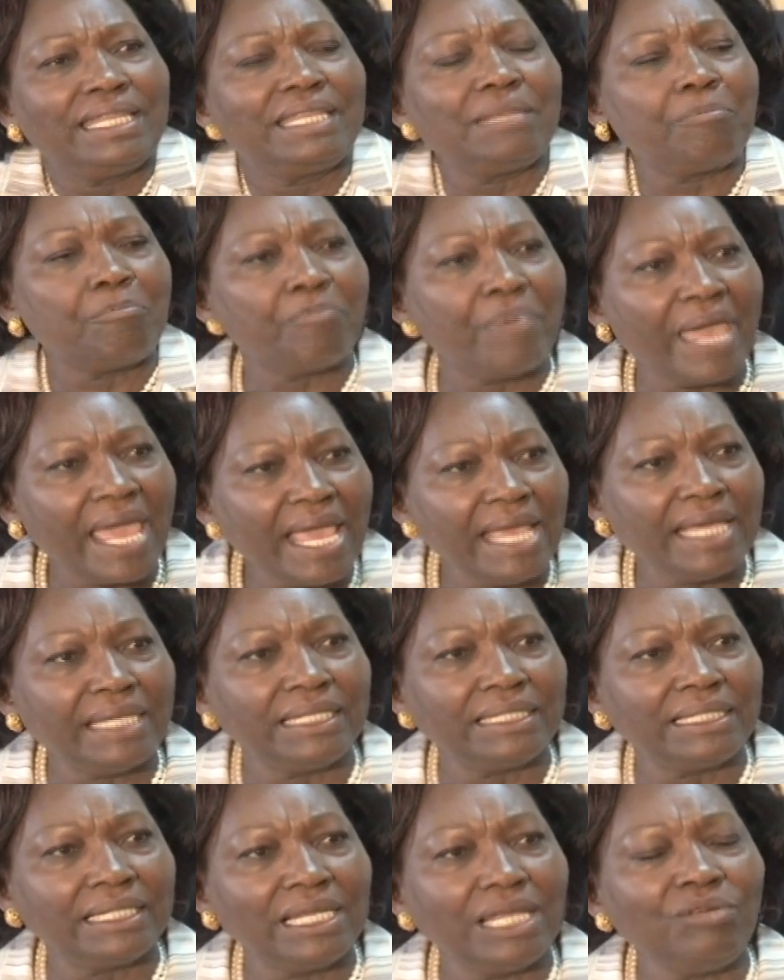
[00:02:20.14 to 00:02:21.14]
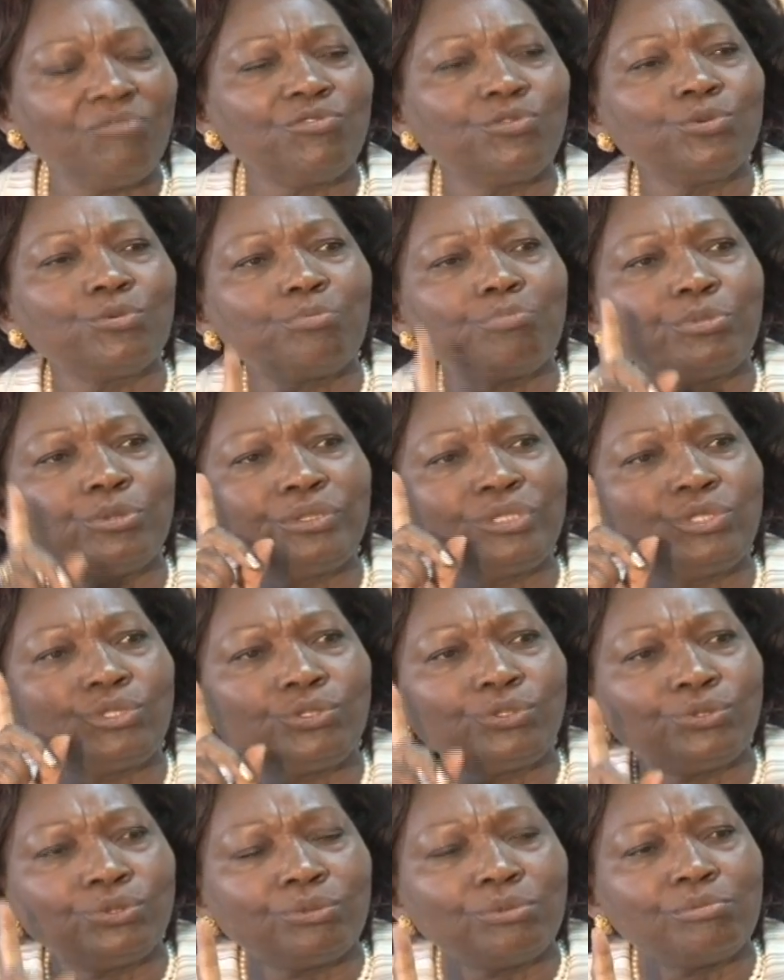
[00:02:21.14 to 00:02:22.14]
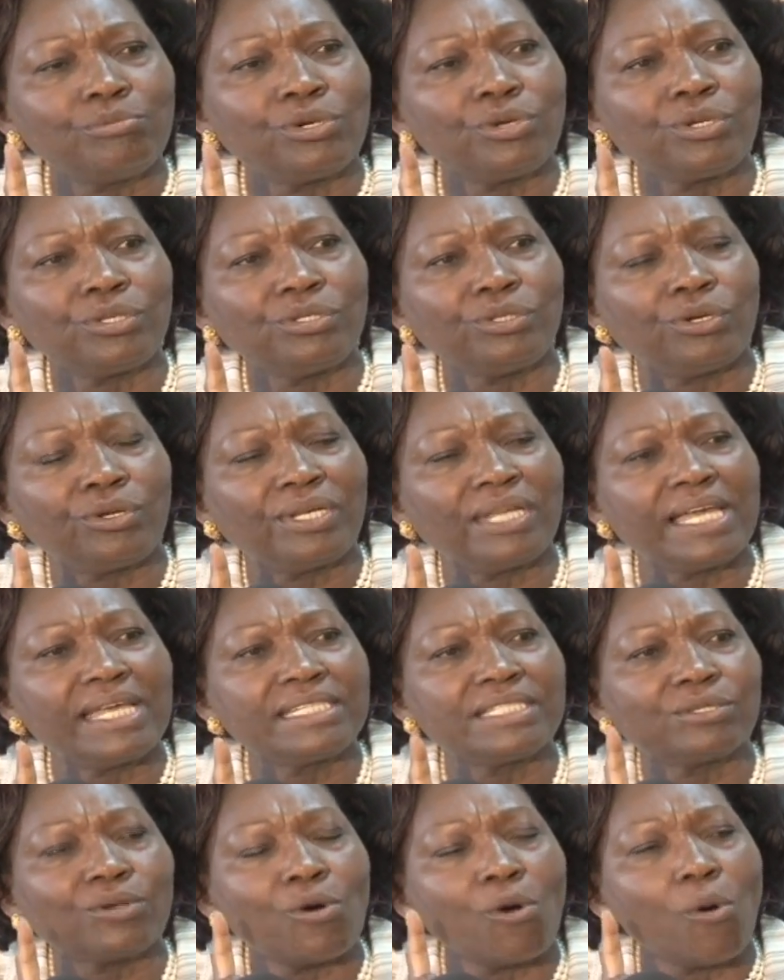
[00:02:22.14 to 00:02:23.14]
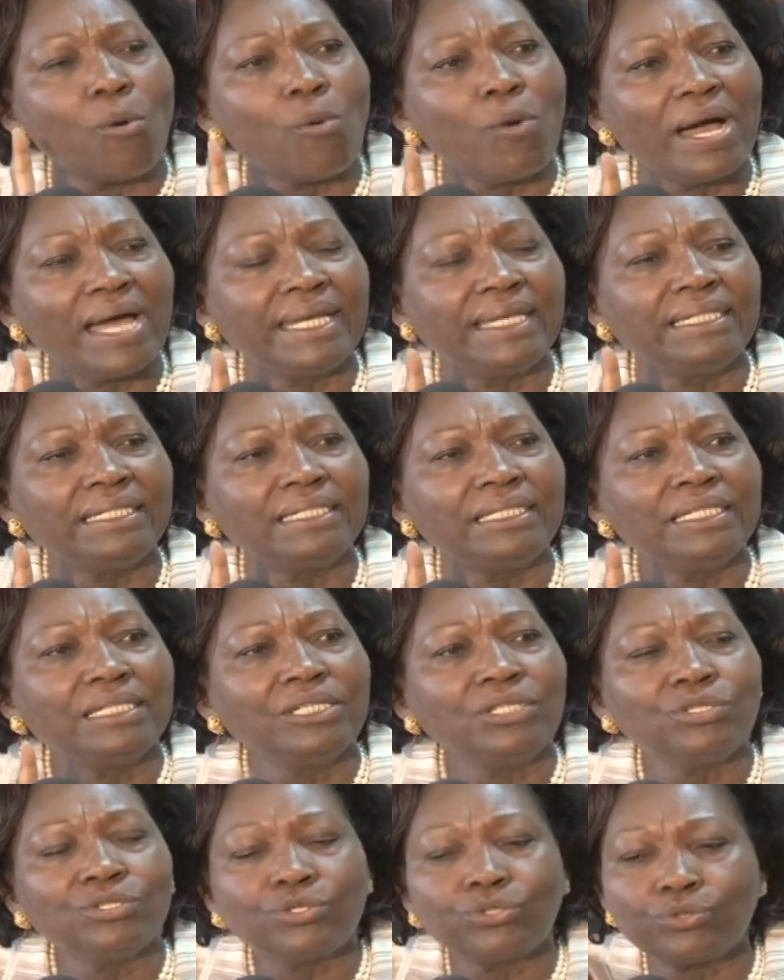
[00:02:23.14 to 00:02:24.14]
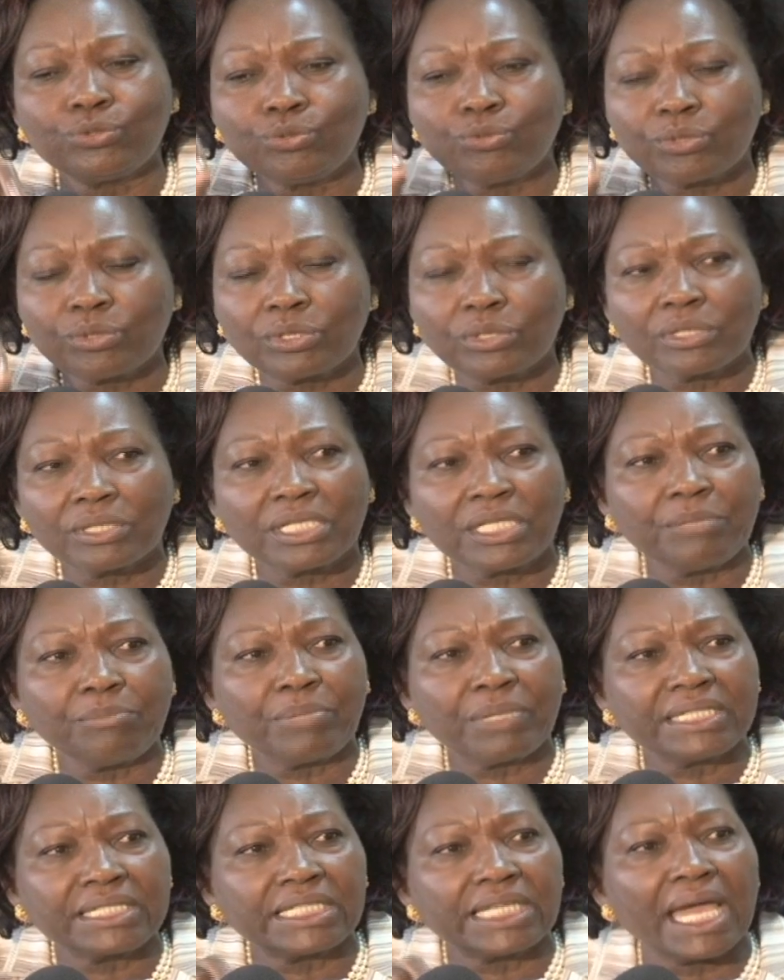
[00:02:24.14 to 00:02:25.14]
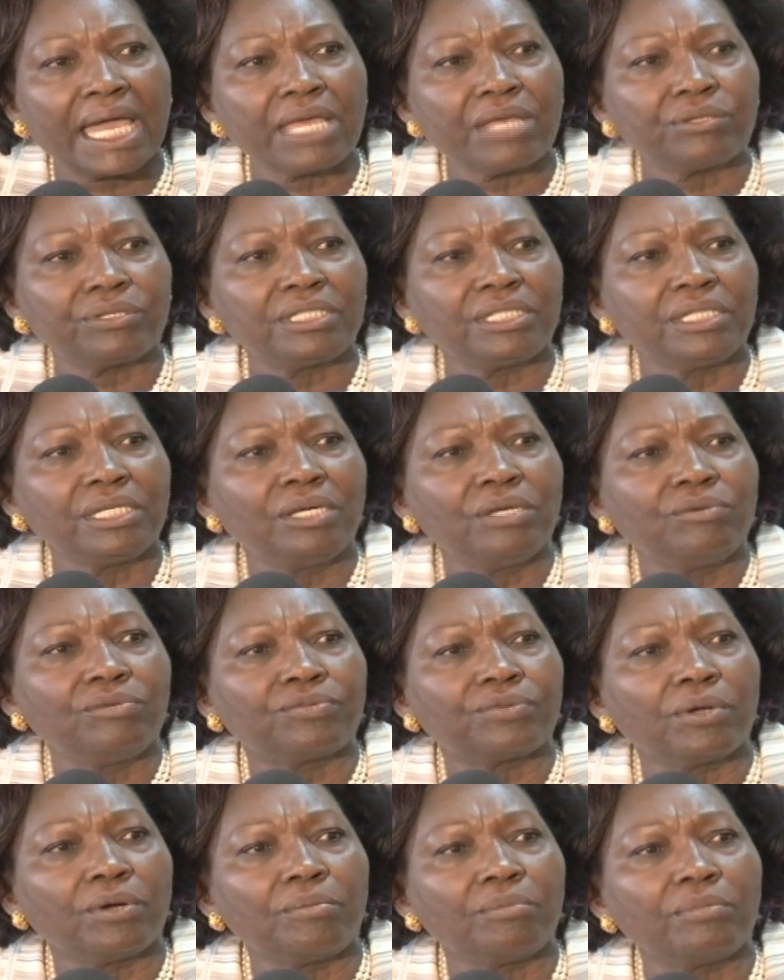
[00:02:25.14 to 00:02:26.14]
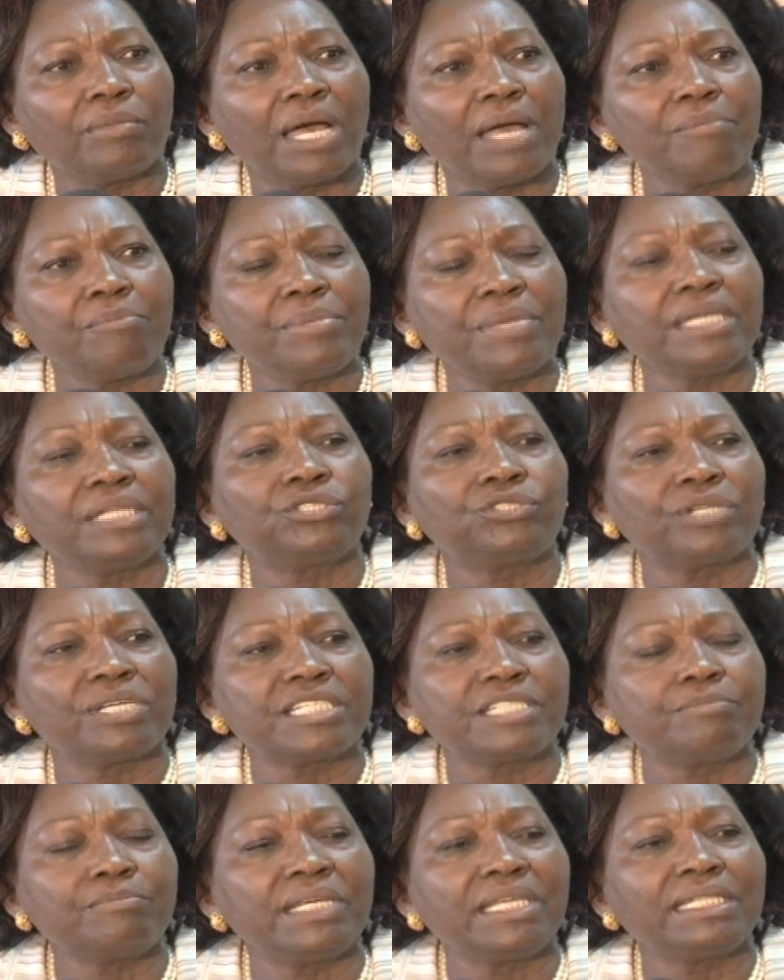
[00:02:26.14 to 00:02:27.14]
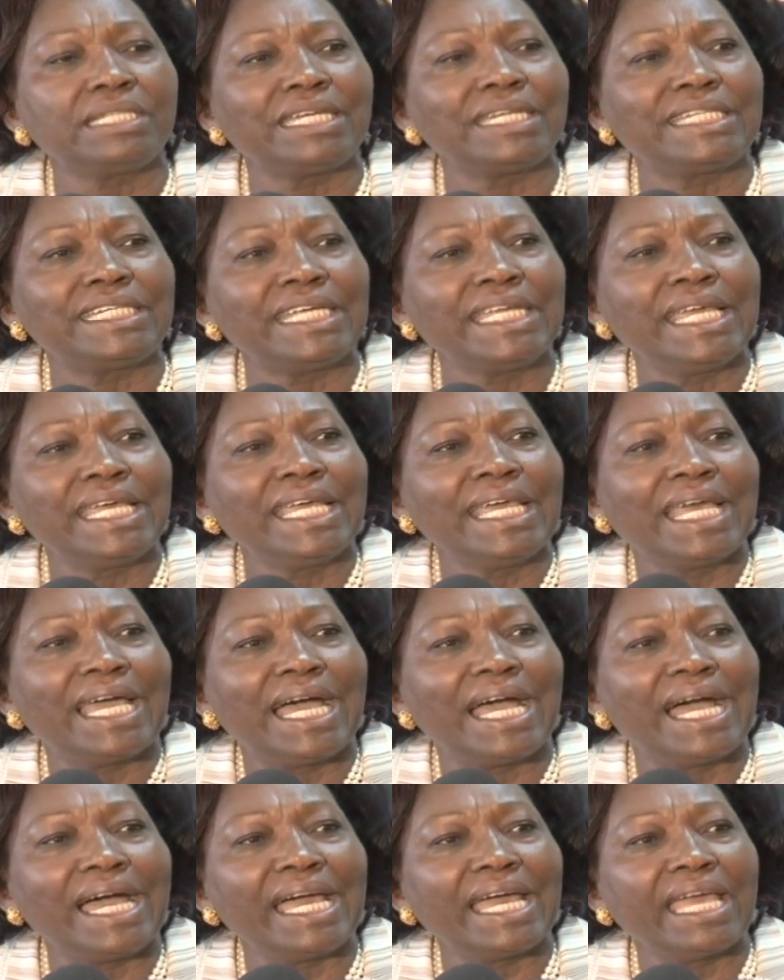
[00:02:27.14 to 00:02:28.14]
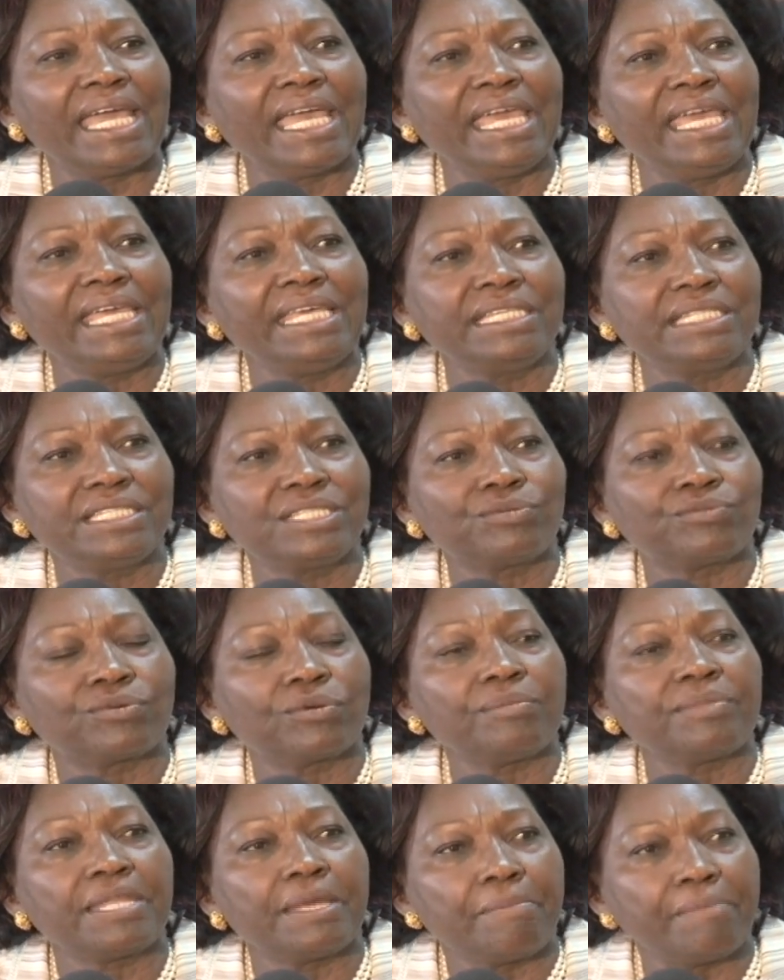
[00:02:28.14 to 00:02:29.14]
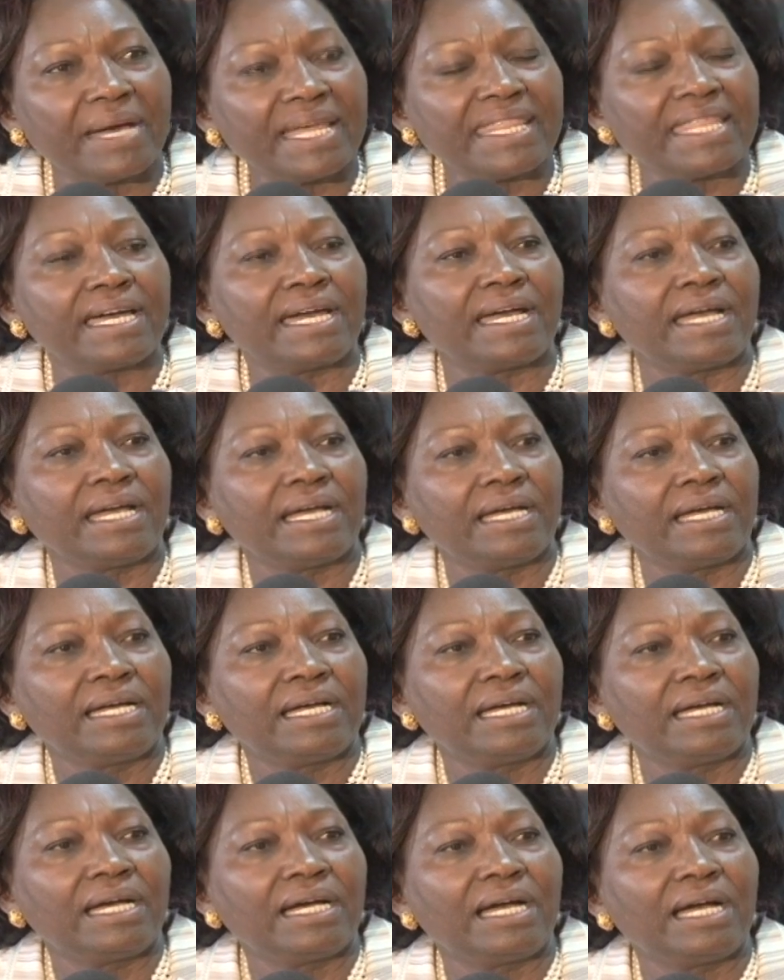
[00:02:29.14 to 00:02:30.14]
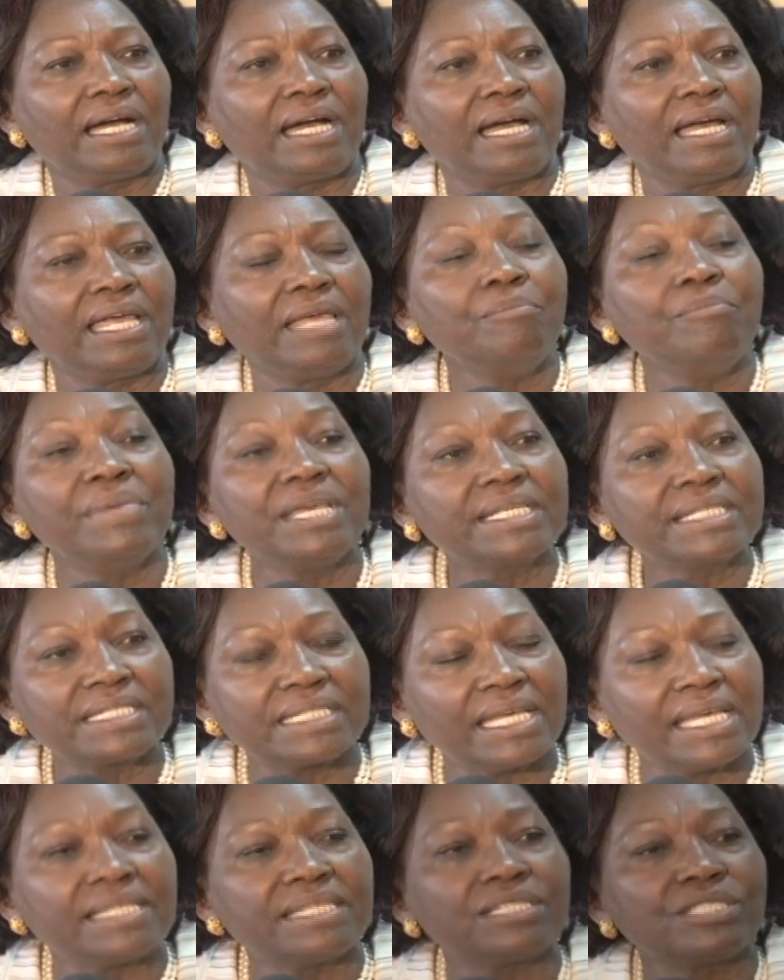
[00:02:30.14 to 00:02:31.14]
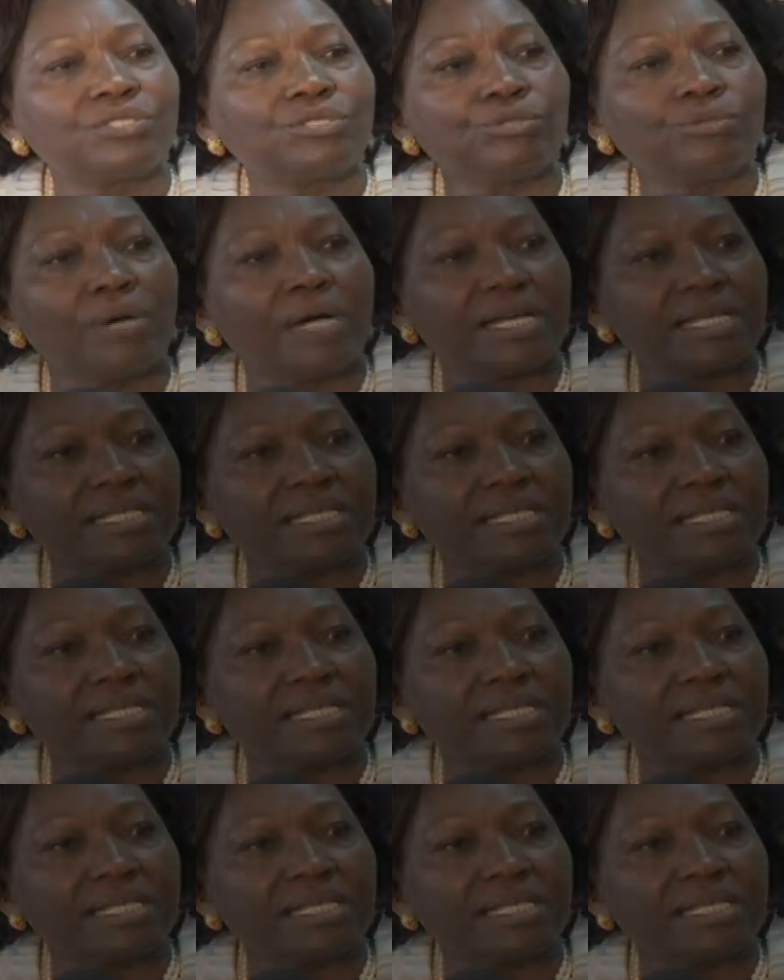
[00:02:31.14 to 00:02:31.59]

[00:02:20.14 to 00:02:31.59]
the pain if you put two more dollars or one to keep a child from being transmitted uh, AIDS from the mother. Uh, it makes sense to